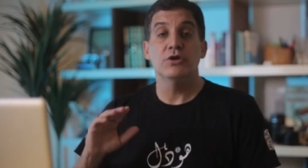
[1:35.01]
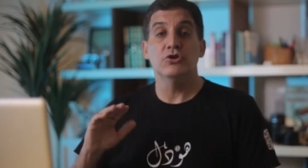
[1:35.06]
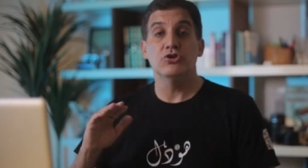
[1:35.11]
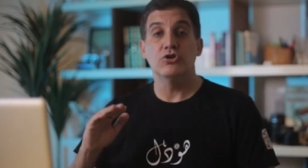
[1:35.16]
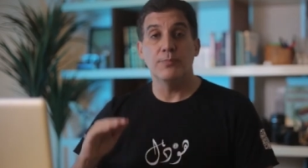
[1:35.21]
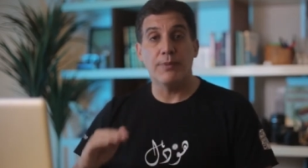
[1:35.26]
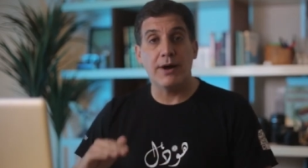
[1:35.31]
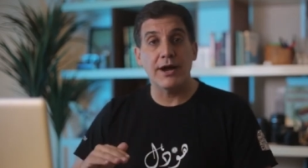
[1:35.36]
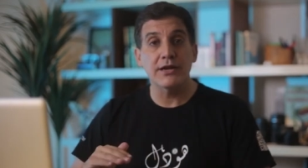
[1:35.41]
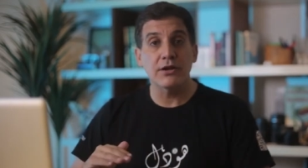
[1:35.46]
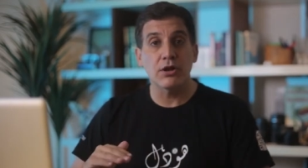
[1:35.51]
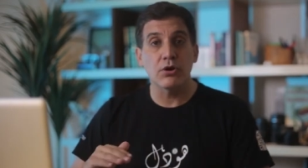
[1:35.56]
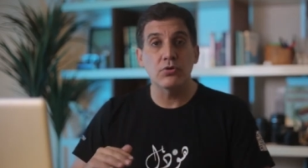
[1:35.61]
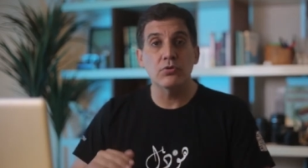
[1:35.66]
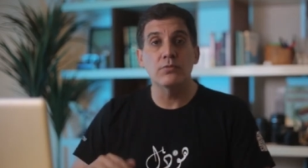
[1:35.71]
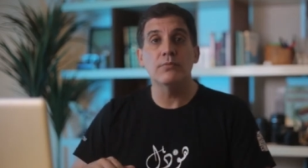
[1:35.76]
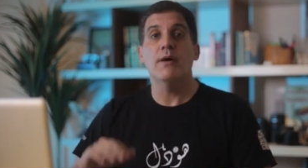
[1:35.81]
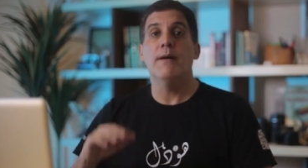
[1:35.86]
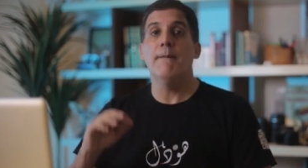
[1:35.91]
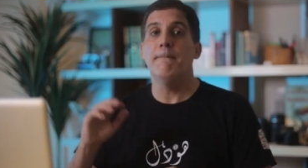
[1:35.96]
You buy
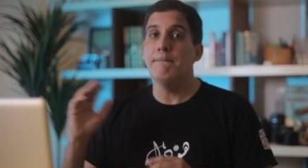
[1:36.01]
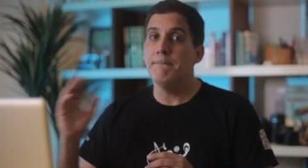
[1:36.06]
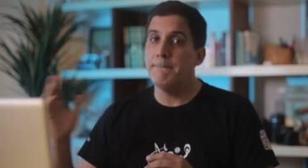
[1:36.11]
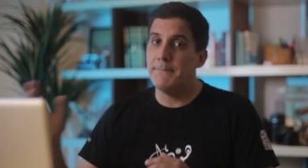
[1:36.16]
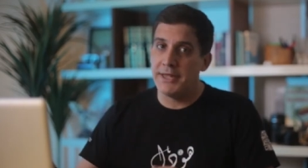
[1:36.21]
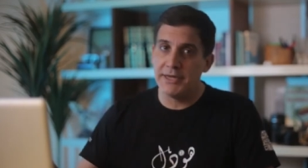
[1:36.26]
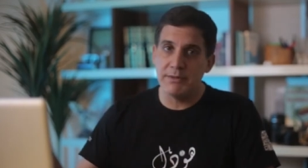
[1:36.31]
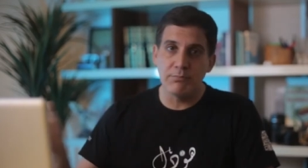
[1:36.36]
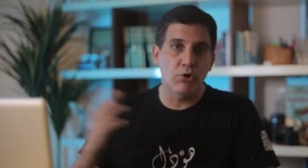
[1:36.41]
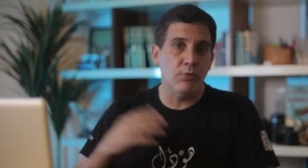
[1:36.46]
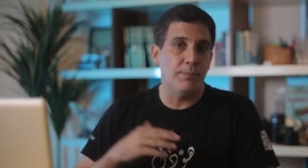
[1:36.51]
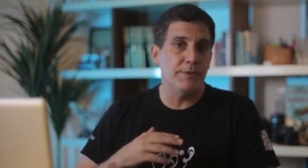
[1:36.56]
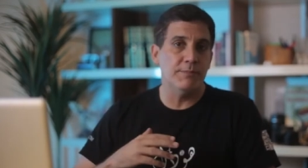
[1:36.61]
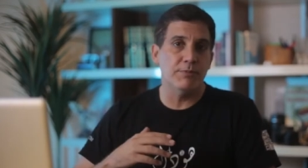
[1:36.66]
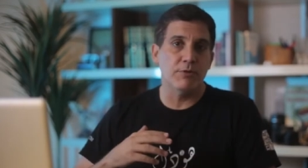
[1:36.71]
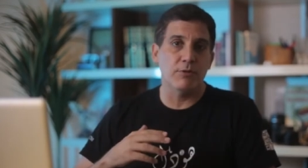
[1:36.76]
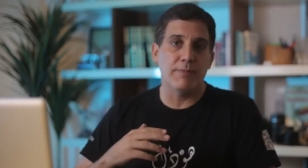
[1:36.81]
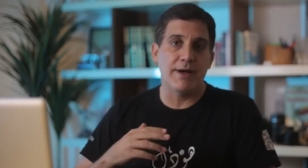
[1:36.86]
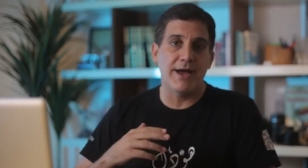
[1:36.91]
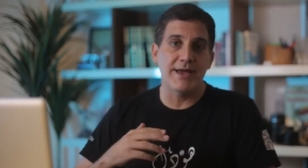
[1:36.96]
low, many more
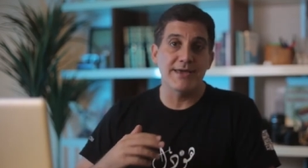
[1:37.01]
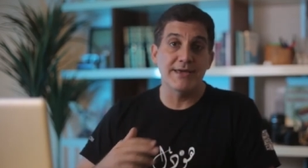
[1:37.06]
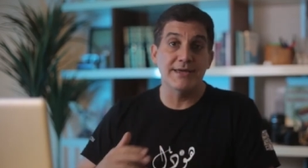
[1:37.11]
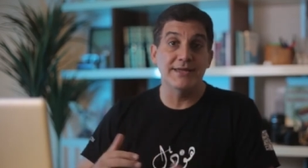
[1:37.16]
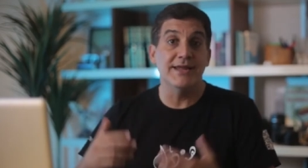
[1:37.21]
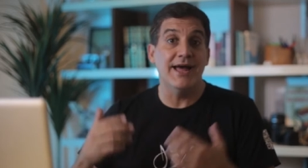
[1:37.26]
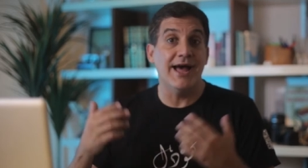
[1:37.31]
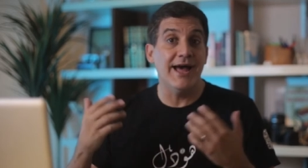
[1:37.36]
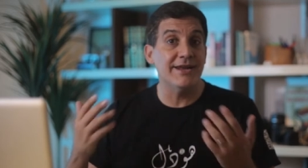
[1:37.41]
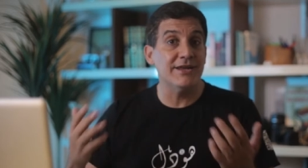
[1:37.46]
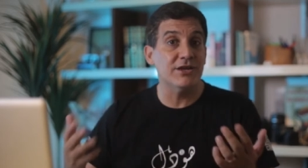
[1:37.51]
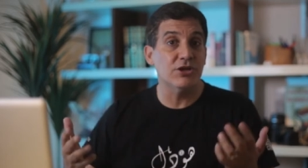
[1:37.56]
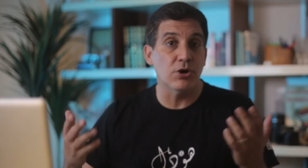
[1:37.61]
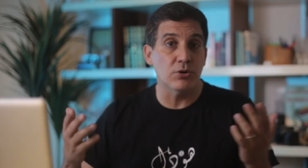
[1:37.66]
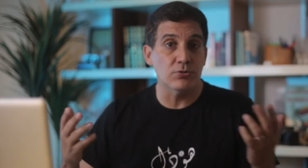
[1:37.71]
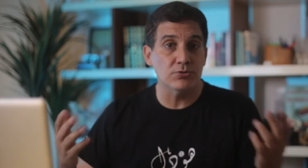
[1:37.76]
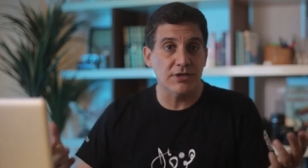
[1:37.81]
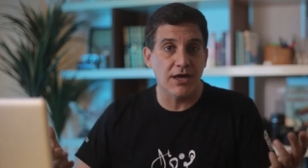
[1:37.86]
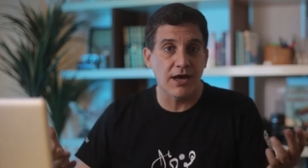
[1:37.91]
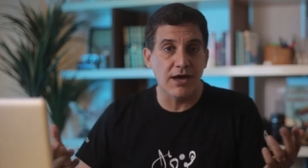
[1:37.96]
people buy in, and it
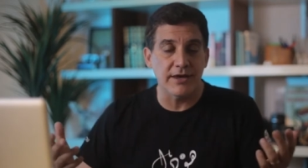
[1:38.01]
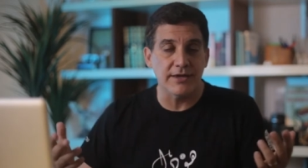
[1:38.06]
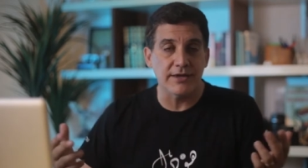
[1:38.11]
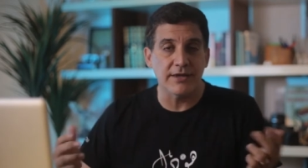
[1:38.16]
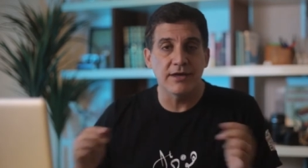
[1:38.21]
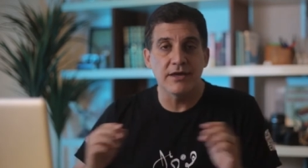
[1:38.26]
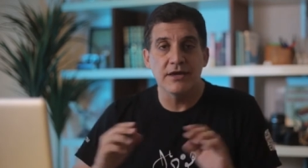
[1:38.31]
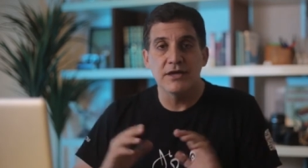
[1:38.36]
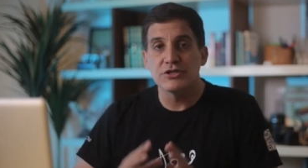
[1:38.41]
goes high.